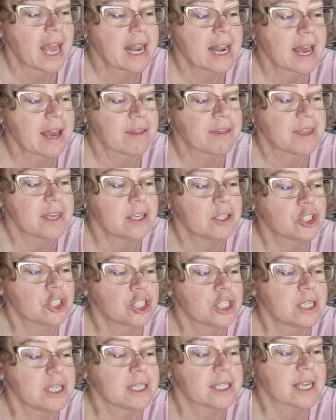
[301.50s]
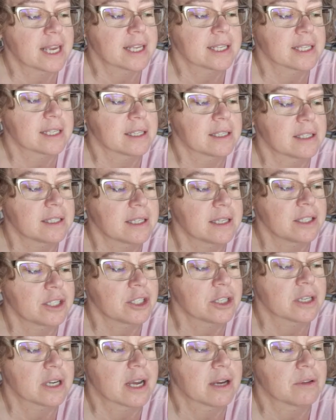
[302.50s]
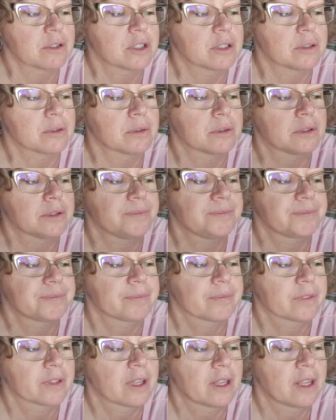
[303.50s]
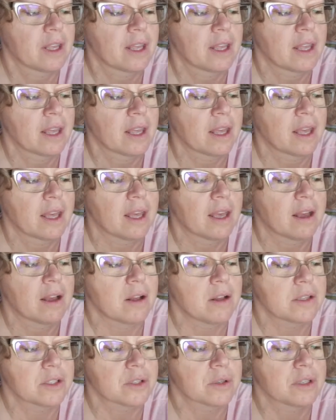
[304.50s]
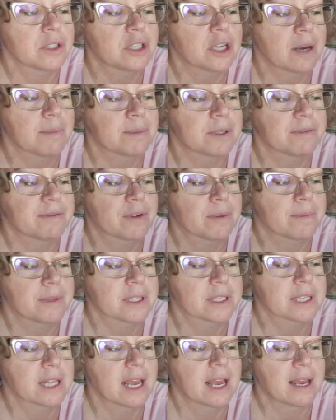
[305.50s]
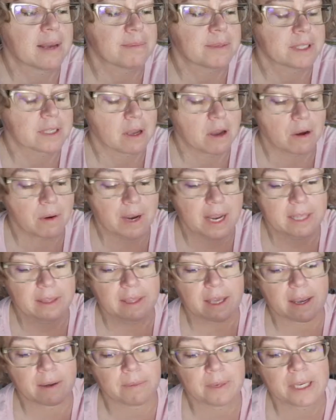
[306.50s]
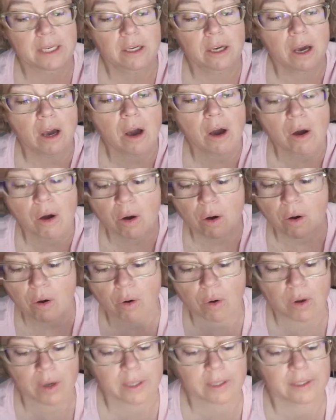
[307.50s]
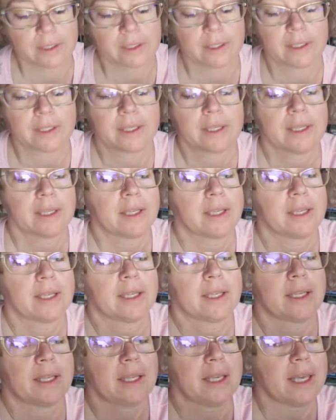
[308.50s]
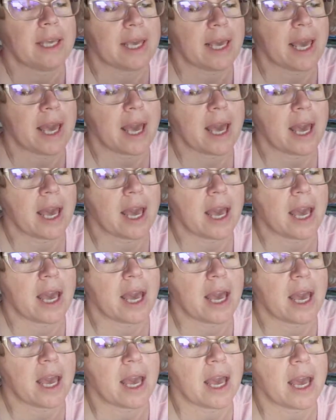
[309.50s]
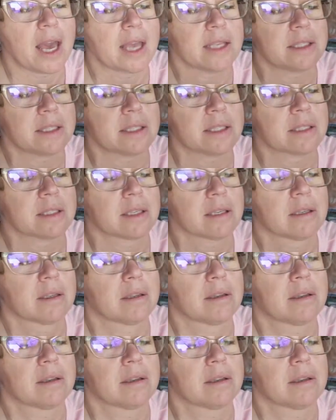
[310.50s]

And I think Cheese has a little sister now too. Also adopted from the Slabs. All right, there we go. Yes.